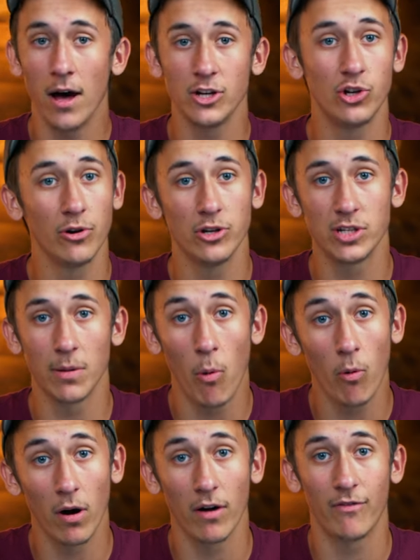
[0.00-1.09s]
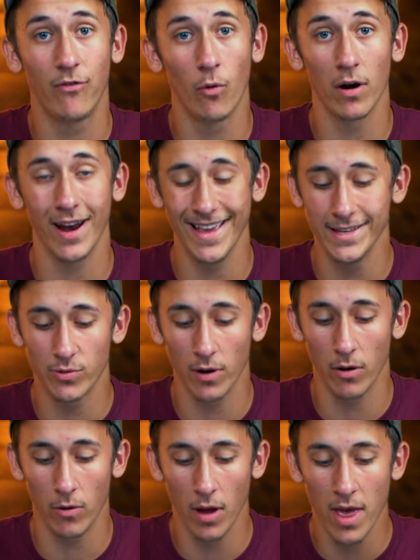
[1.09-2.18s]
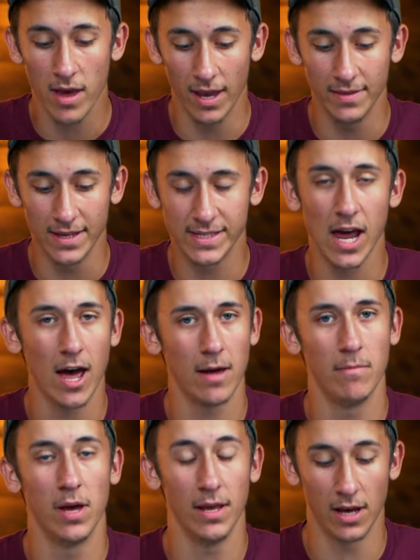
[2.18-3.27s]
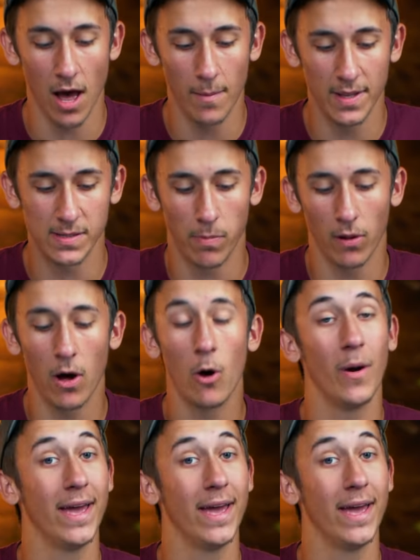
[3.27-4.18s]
Show your support for Israel in this time in the comments below.